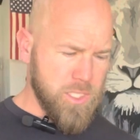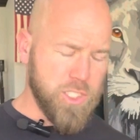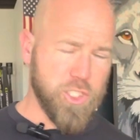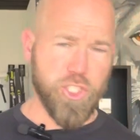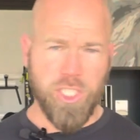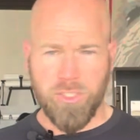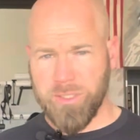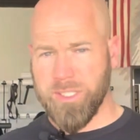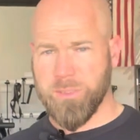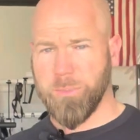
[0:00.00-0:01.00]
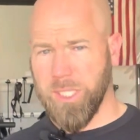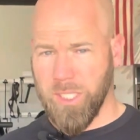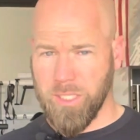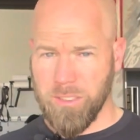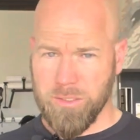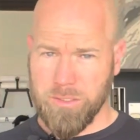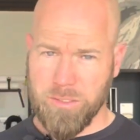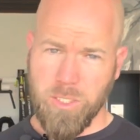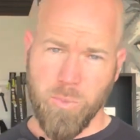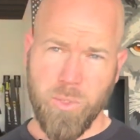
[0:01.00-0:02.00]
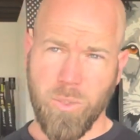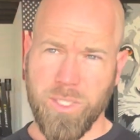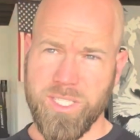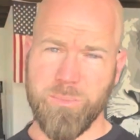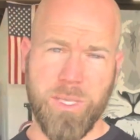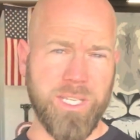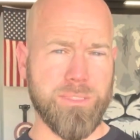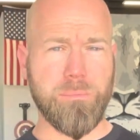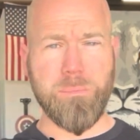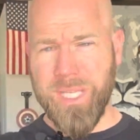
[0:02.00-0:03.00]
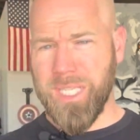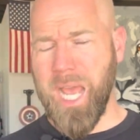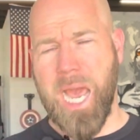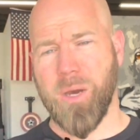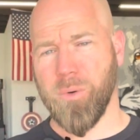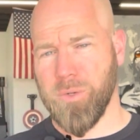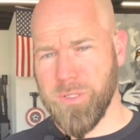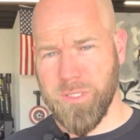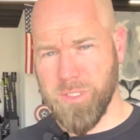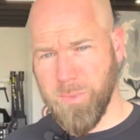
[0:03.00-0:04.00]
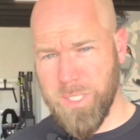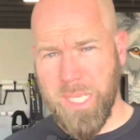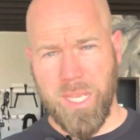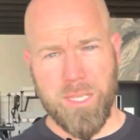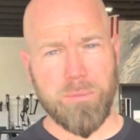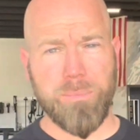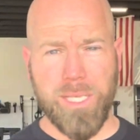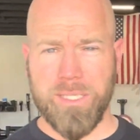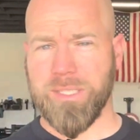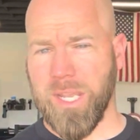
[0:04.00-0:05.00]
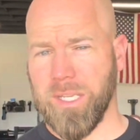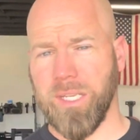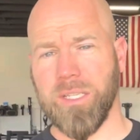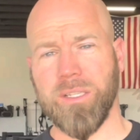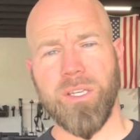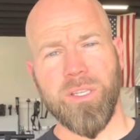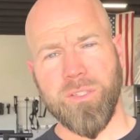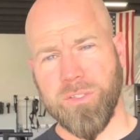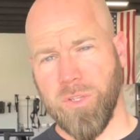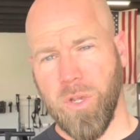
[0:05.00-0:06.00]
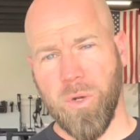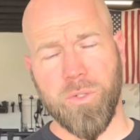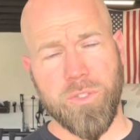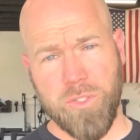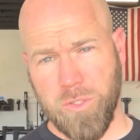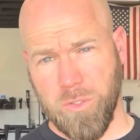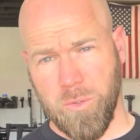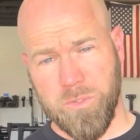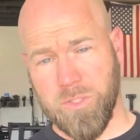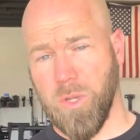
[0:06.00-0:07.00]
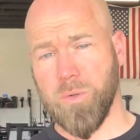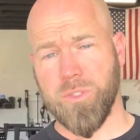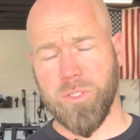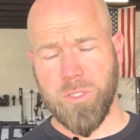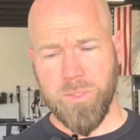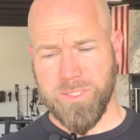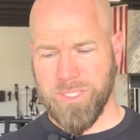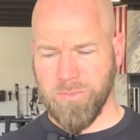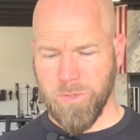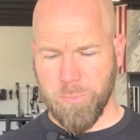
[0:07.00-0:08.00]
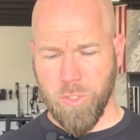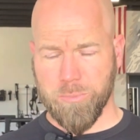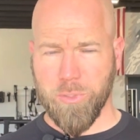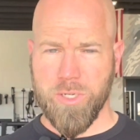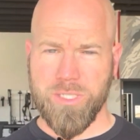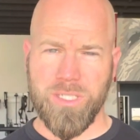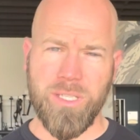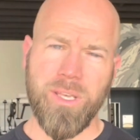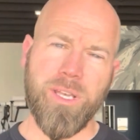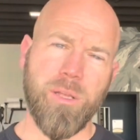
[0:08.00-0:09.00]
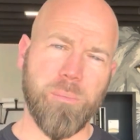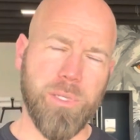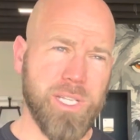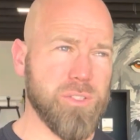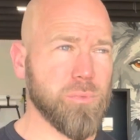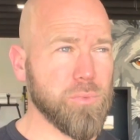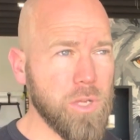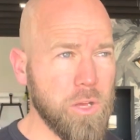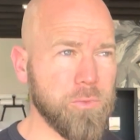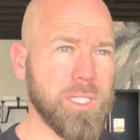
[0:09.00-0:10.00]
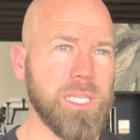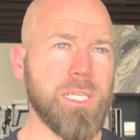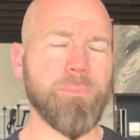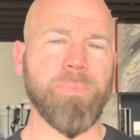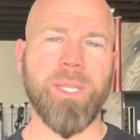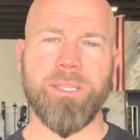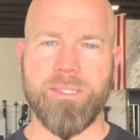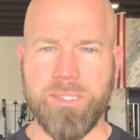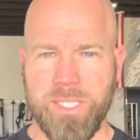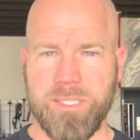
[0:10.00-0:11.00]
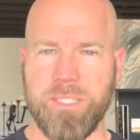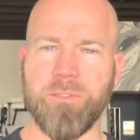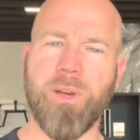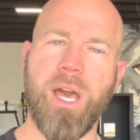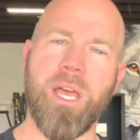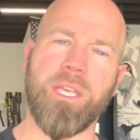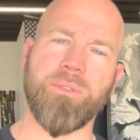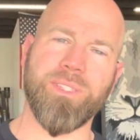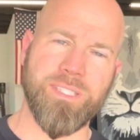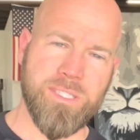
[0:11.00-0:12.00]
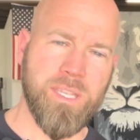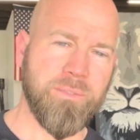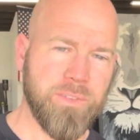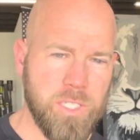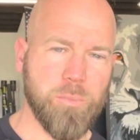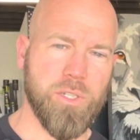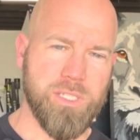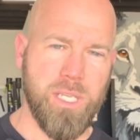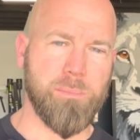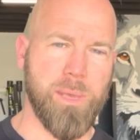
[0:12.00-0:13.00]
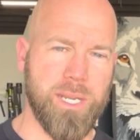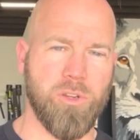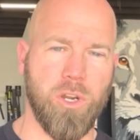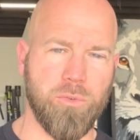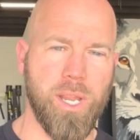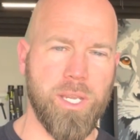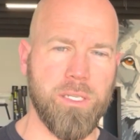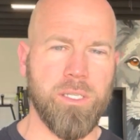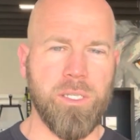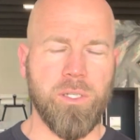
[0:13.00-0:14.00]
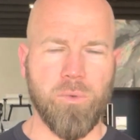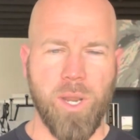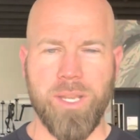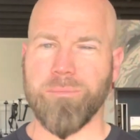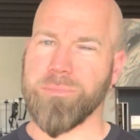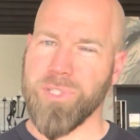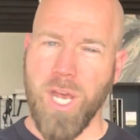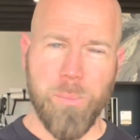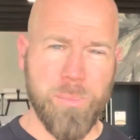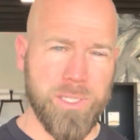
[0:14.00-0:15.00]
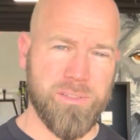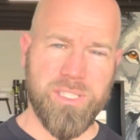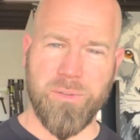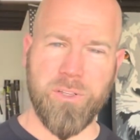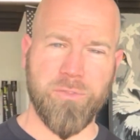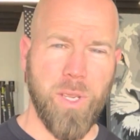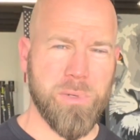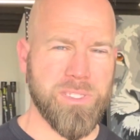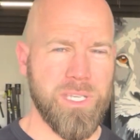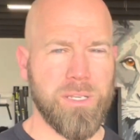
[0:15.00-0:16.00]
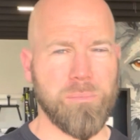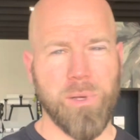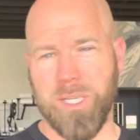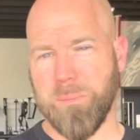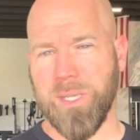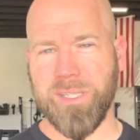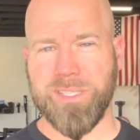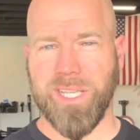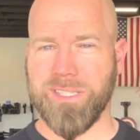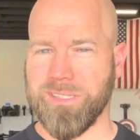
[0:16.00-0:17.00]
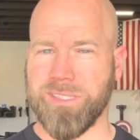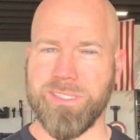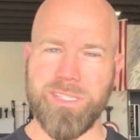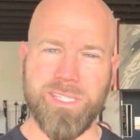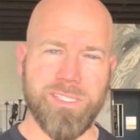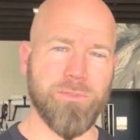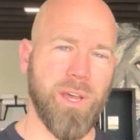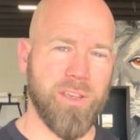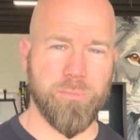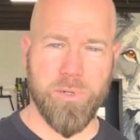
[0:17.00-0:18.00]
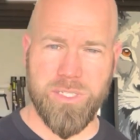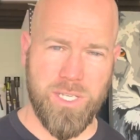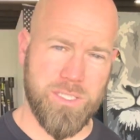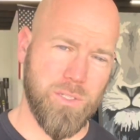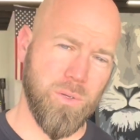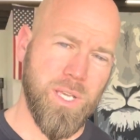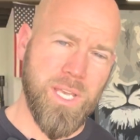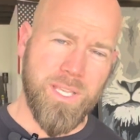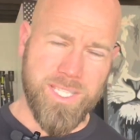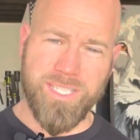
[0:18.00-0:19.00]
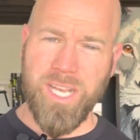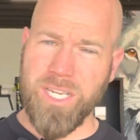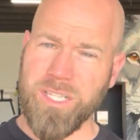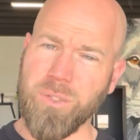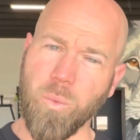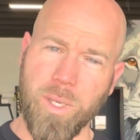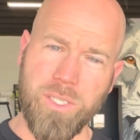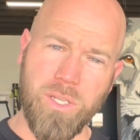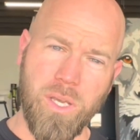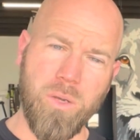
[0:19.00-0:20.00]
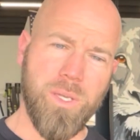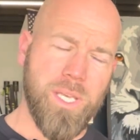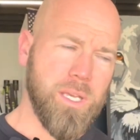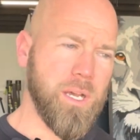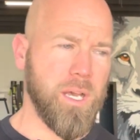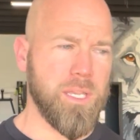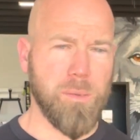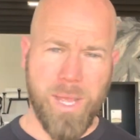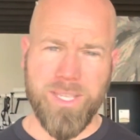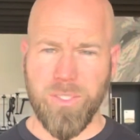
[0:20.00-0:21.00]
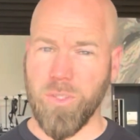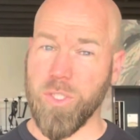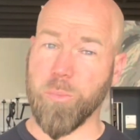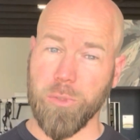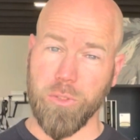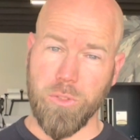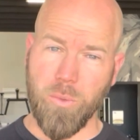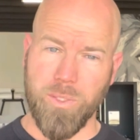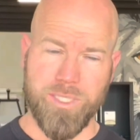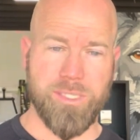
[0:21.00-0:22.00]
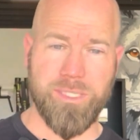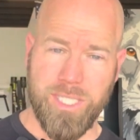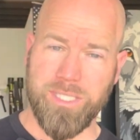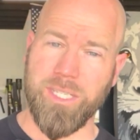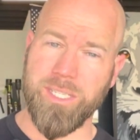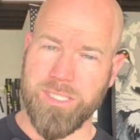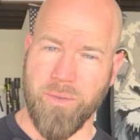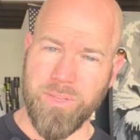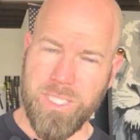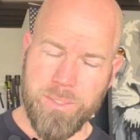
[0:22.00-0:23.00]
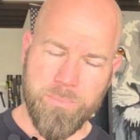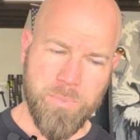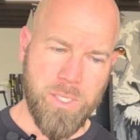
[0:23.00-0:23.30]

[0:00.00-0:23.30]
Generally speaking, we want to spend as many hours as we can maintaining zone 2. Zone 2 is different per person, but it's roughly 65 to 70% max heart rate, right? Top end is 75%, bottom end is like 65%. So that's kind of the window. In the Myzone, it's blue, which is 60 to 70.